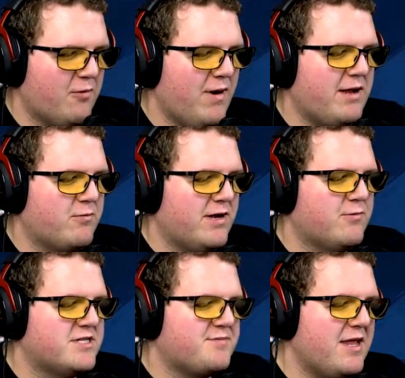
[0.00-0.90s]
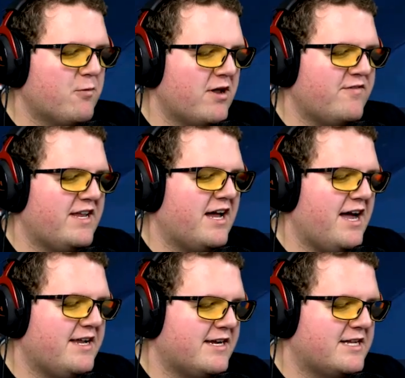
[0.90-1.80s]
Wade, when it was right, me 1v9
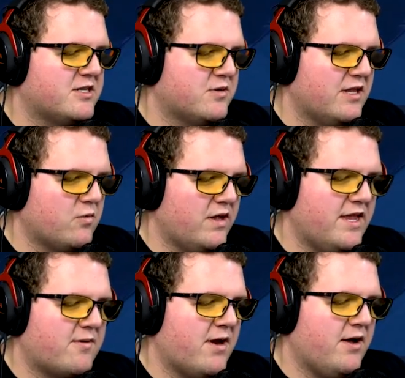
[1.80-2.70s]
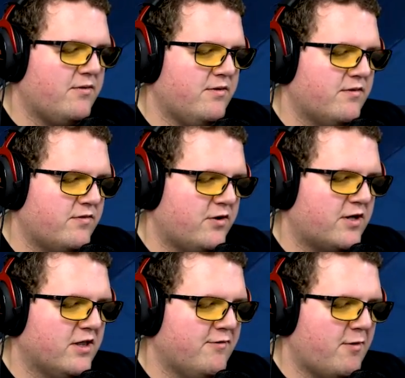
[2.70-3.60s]
and I totally won that round, you got to
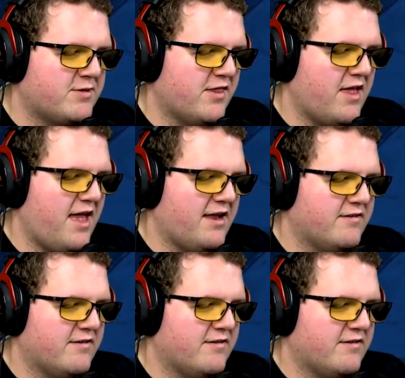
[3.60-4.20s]
live up to that.